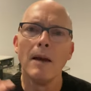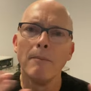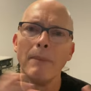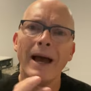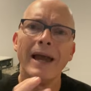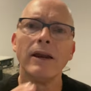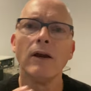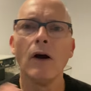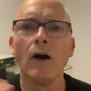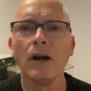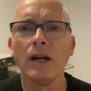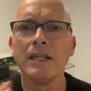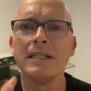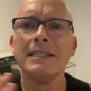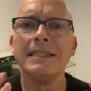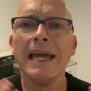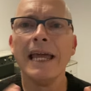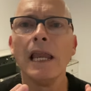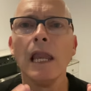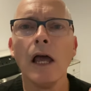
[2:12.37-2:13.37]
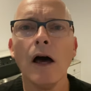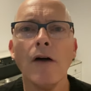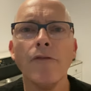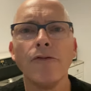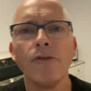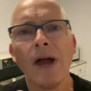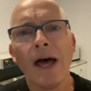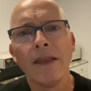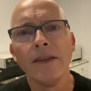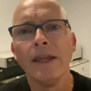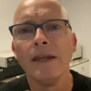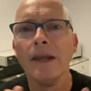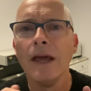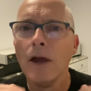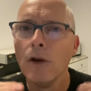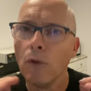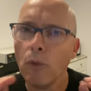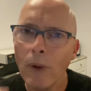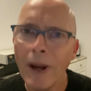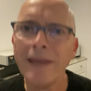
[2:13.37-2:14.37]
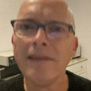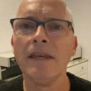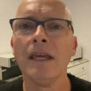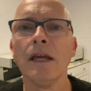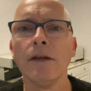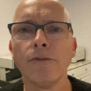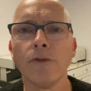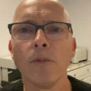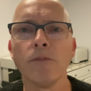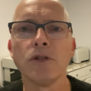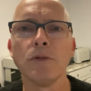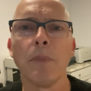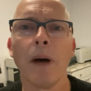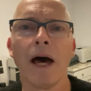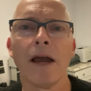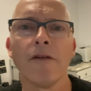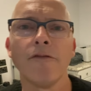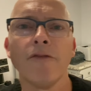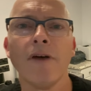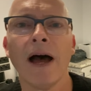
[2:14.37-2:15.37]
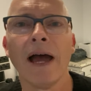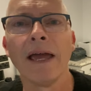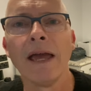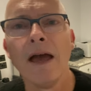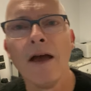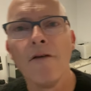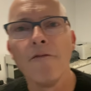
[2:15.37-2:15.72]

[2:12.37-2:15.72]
by an artist they love rather than renting it from Spotify,